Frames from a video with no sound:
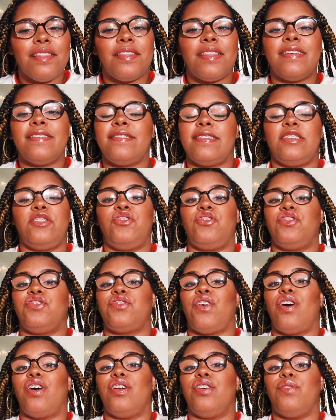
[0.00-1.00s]
These things
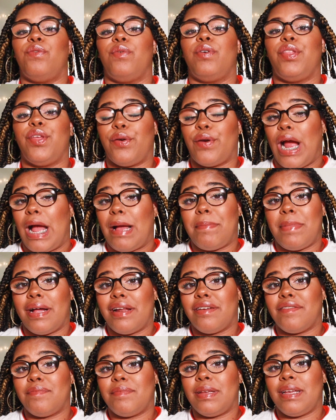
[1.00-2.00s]
just annoy the crap
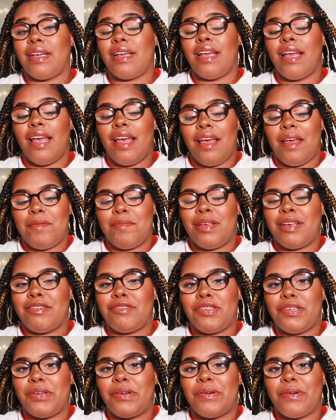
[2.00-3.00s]
out of me,
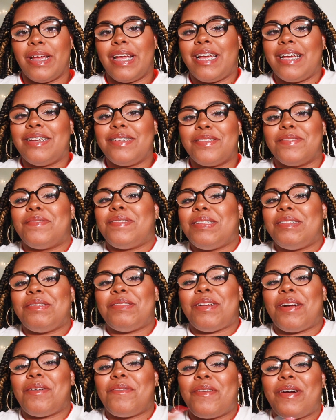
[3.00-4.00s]
because hate is a really
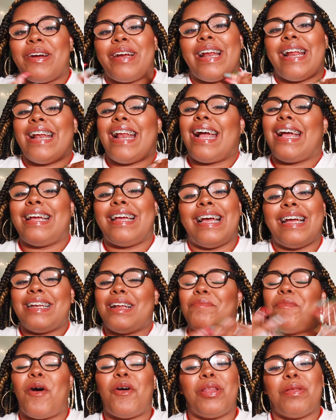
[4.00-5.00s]
strong word, and
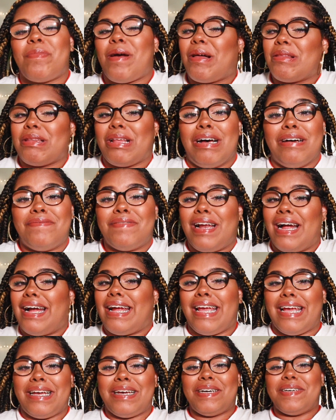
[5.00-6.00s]
I'm all about love, not
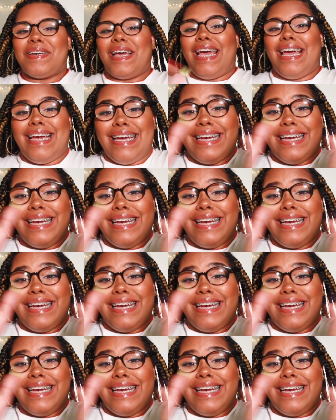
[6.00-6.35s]
hate, okay?